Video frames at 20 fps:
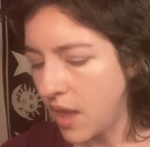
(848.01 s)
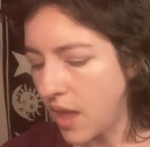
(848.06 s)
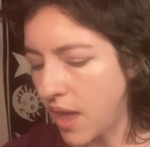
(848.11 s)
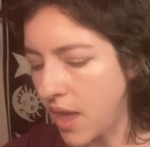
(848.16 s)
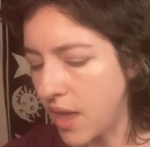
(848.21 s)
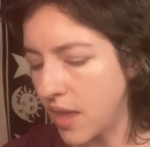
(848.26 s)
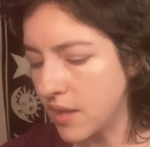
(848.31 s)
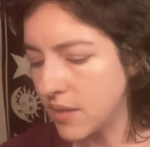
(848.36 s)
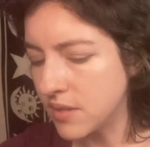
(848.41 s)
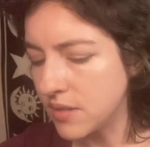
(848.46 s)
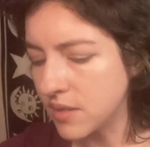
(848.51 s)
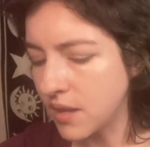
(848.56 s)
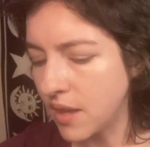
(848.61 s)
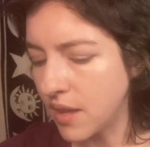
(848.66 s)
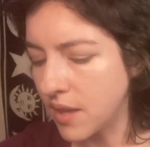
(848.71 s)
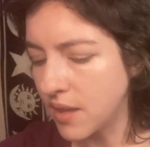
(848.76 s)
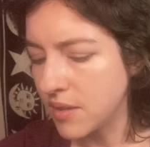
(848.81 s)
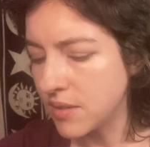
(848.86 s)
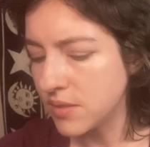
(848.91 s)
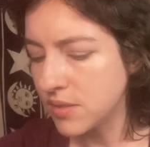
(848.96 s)
And
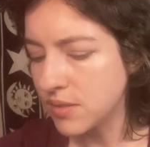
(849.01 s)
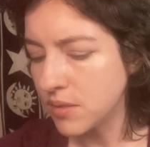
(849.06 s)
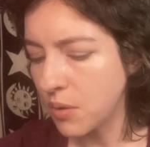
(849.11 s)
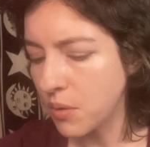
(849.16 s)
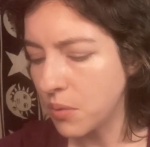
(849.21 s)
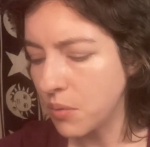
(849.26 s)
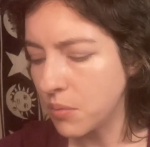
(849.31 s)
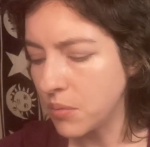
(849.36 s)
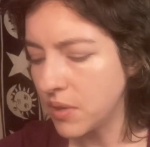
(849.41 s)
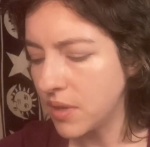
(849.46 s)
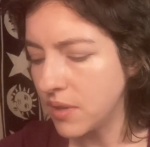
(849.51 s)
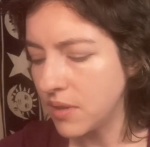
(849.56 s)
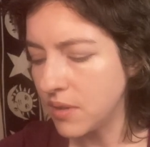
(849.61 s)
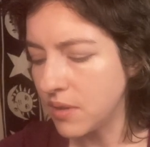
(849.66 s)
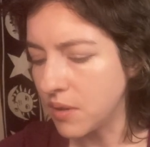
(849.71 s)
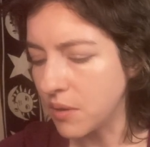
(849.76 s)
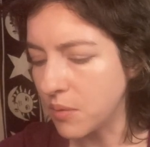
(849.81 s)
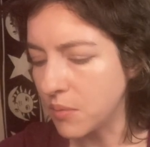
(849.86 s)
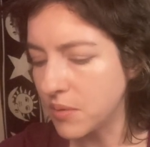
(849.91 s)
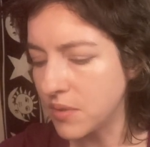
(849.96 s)
so, you
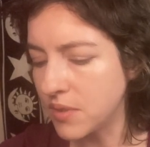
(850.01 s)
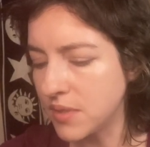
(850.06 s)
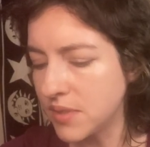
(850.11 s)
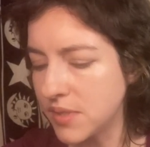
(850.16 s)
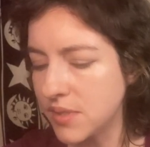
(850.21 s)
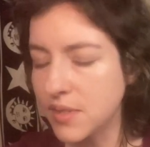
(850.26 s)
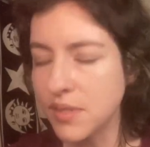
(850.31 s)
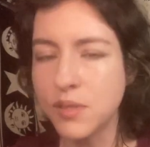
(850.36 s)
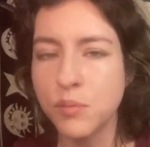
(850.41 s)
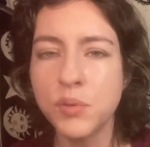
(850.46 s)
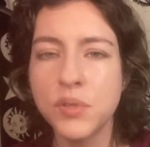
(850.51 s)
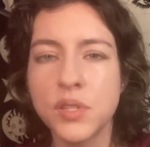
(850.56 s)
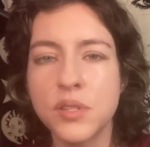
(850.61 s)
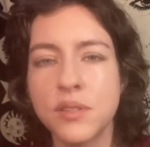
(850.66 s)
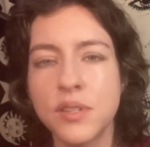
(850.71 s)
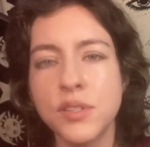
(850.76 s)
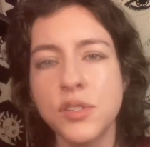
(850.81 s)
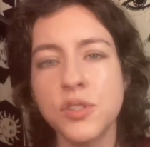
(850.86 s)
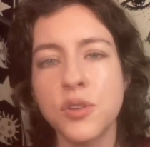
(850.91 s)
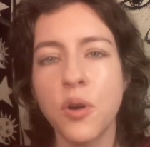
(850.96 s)
know, this
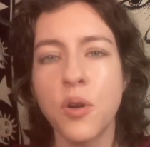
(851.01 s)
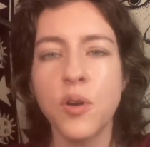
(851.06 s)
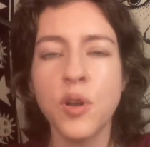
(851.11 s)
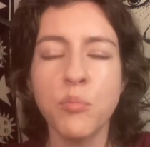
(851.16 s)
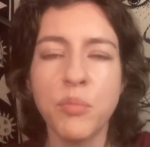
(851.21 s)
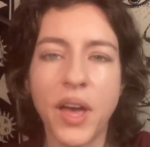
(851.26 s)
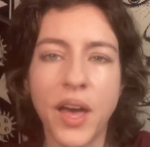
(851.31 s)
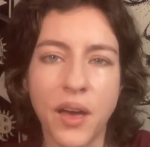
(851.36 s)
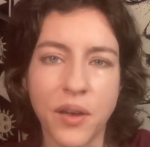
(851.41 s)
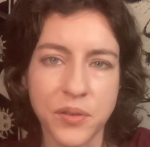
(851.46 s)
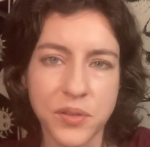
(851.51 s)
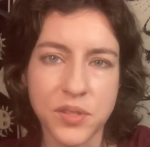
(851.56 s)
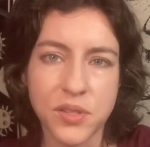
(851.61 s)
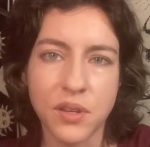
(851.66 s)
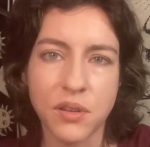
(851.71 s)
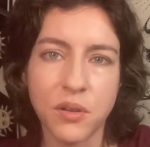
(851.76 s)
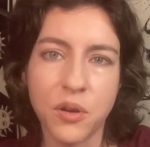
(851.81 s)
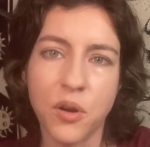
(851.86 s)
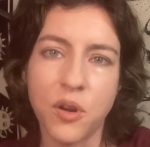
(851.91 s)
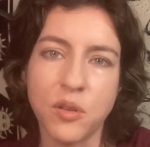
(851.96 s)
turnabout
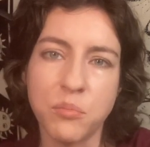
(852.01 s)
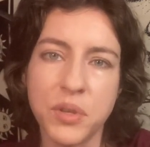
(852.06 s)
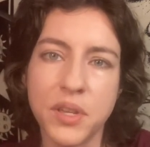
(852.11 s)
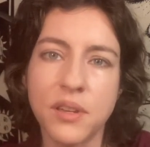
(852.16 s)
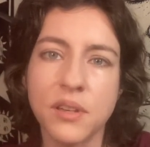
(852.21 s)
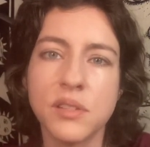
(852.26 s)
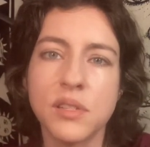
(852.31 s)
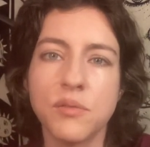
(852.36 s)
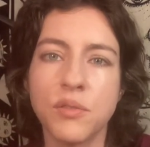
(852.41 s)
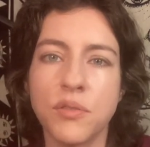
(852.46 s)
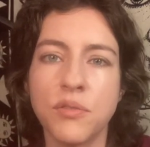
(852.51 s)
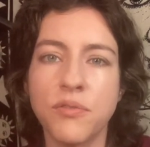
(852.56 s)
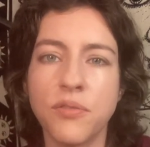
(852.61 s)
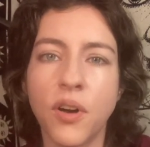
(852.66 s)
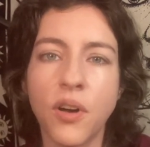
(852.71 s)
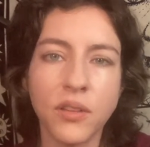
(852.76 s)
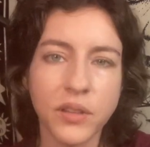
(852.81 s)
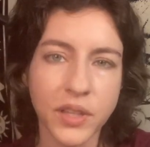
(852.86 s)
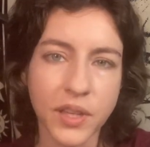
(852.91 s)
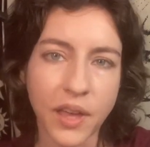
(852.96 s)
occurred because of a
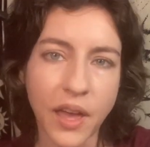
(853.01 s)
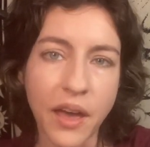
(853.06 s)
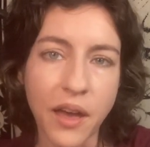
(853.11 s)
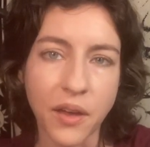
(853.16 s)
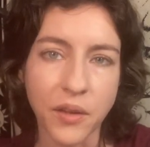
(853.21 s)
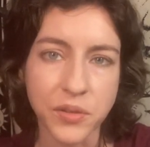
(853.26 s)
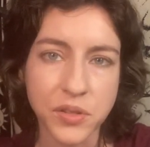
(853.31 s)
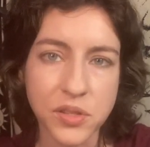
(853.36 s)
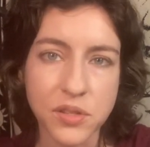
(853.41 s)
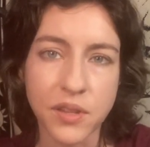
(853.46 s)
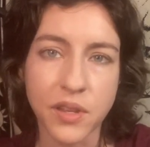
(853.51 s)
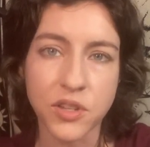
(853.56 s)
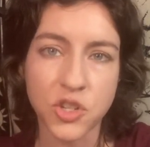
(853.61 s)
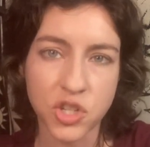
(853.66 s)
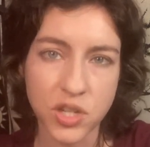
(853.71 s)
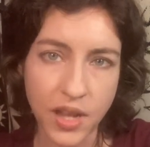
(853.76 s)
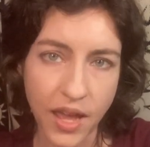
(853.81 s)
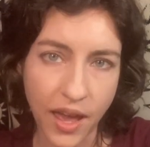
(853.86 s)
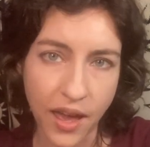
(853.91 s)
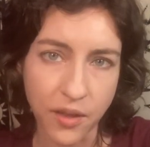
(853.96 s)
falling out that
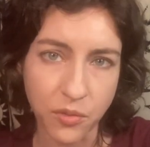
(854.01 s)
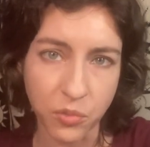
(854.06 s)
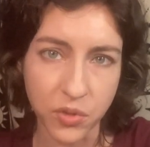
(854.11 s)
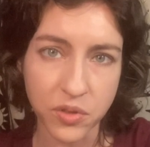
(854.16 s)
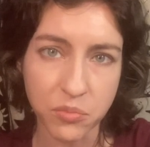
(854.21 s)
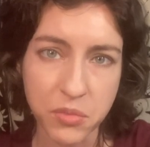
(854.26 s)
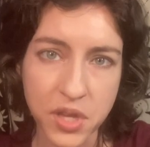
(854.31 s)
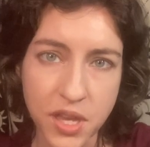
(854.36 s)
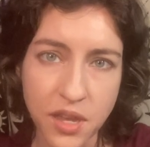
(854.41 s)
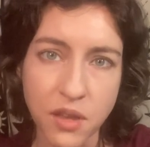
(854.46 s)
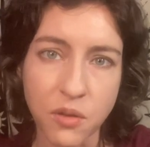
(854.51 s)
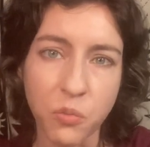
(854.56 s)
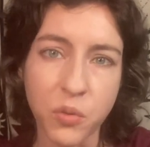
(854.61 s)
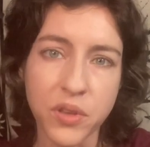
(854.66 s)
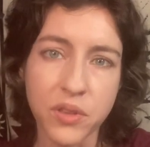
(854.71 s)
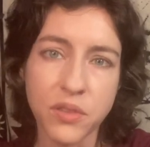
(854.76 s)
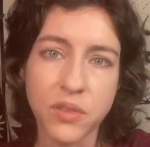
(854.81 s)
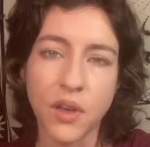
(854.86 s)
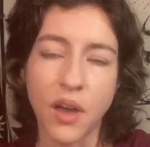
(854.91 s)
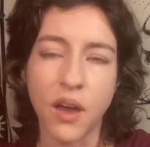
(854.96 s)
she had with me and
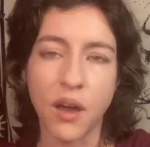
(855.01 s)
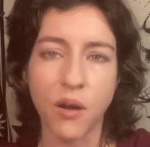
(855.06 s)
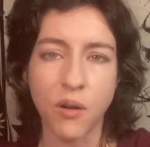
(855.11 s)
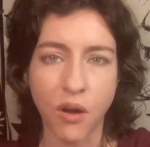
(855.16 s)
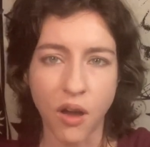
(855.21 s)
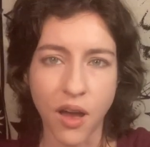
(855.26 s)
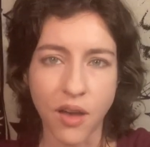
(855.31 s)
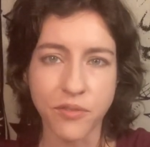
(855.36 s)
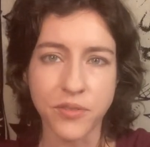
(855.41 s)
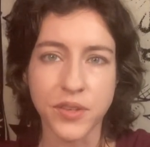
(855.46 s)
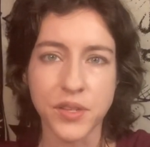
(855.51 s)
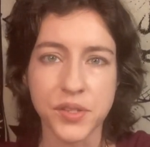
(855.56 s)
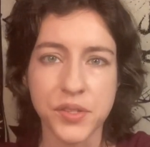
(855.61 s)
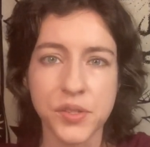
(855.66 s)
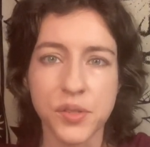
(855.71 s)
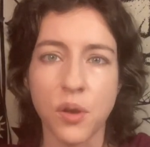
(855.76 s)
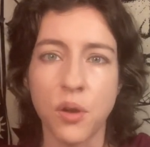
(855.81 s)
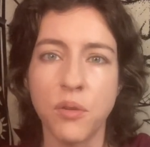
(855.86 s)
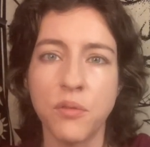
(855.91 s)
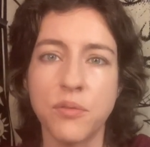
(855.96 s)
with our
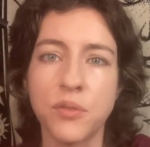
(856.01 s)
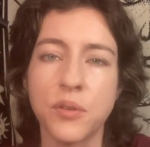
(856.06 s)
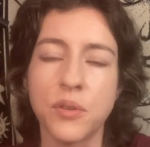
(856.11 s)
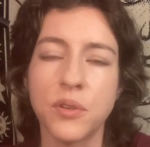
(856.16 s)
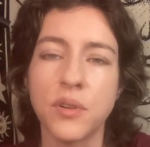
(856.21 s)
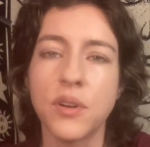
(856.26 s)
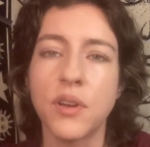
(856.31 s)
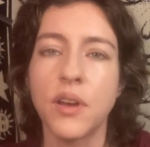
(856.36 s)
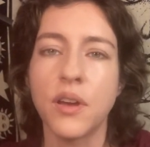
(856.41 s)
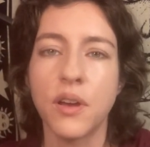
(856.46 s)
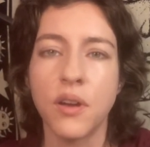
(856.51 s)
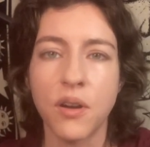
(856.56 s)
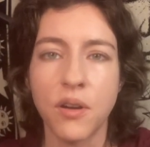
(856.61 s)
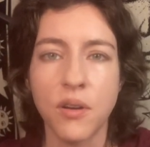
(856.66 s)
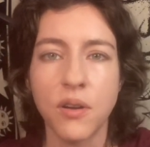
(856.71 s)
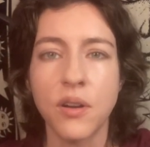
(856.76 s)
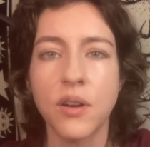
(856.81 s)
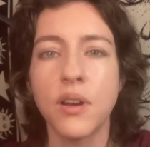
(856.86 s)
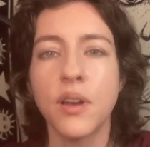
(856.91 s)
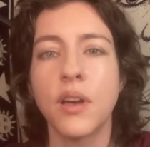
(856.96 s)
office over
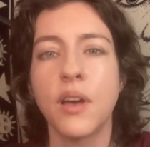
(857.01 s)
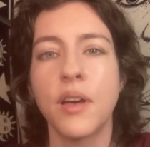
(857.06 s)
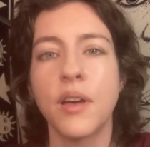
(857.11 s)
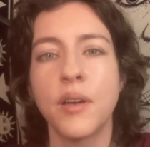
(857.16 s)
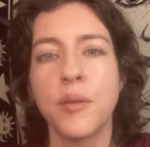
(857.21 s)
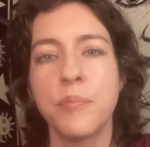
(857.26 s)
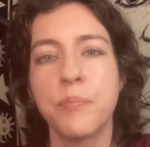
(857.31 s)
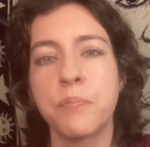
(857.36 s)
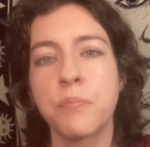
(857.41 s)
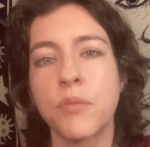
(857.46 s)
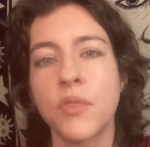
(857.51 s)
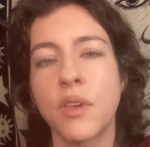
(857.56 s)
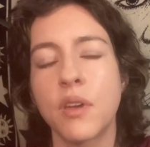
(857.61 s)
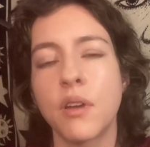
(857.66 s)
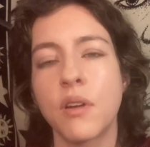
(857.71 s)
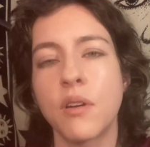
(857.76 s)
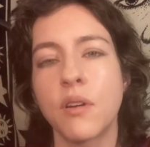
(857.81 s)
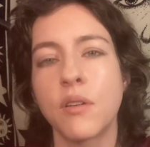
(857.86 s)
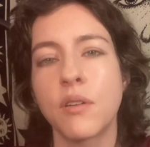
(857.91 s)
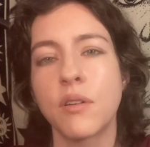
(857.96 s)
her
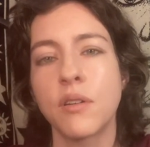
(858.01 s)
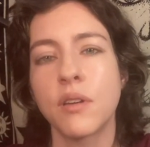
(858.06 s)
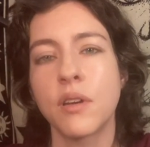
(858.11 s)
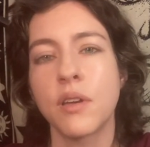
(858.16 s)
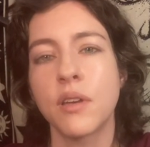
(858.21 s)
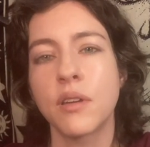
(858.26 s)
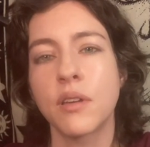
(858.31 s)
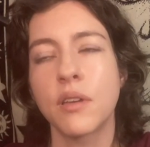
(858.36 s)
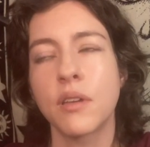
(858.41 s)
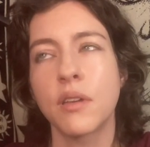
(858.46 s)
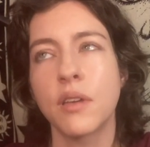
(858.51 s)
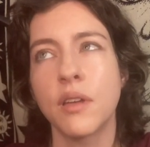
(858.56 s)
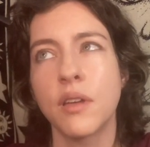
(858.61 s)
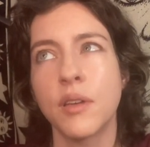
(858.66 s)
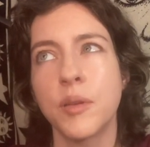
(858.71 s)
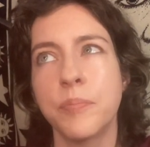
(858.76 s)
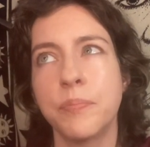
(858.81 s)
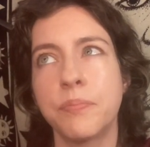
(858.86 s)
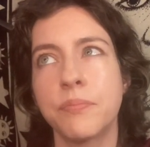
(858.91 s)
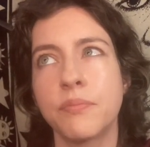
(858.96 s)
the